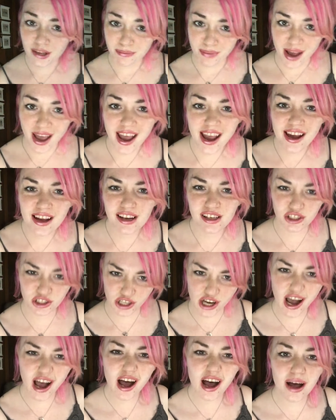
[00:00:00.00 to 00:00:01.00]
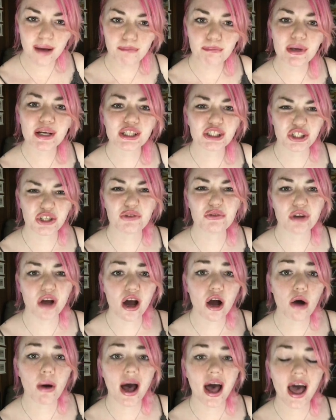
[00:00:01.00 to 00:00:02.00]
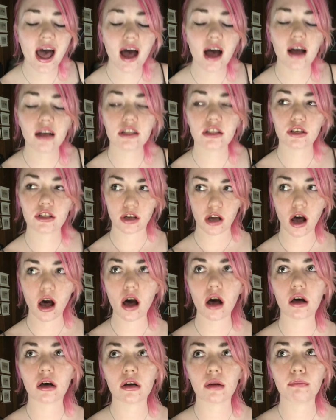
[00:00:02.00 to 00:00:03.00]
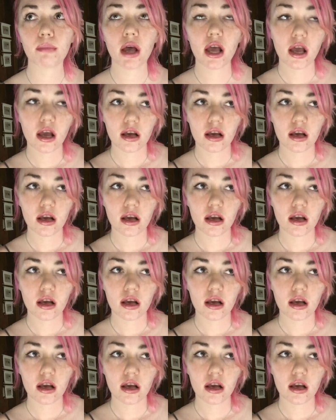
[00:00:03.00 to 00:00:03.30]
paint job, bitch, you know I had to comp.